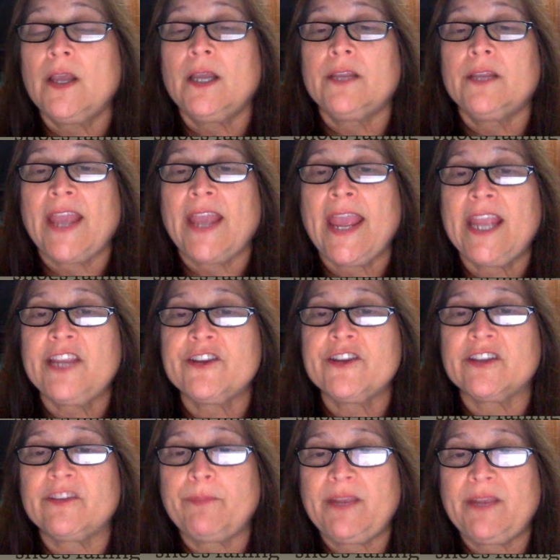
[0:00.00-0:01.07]
the
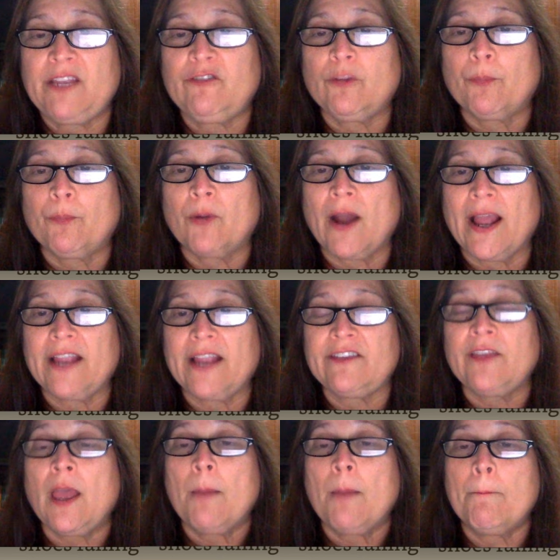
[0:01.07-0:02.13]
Haitians being
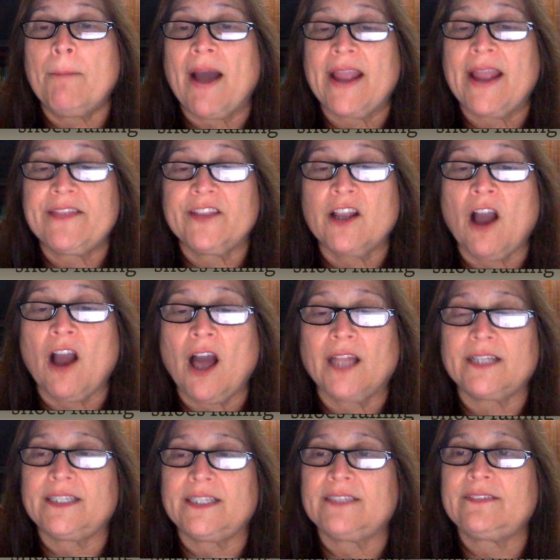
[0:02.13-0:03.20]
surprised by the
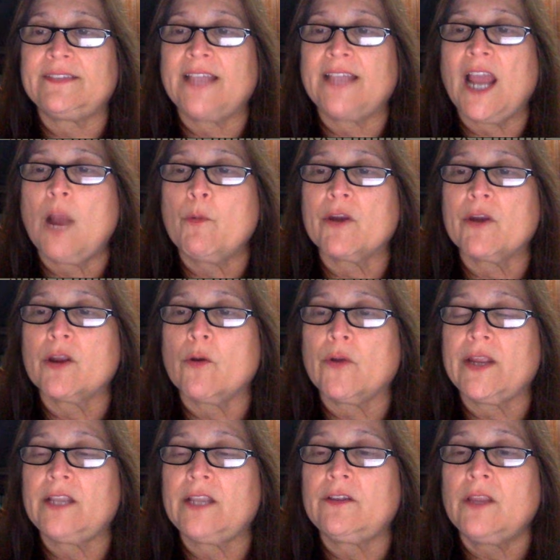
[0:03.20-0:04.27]
colonists. Now we're going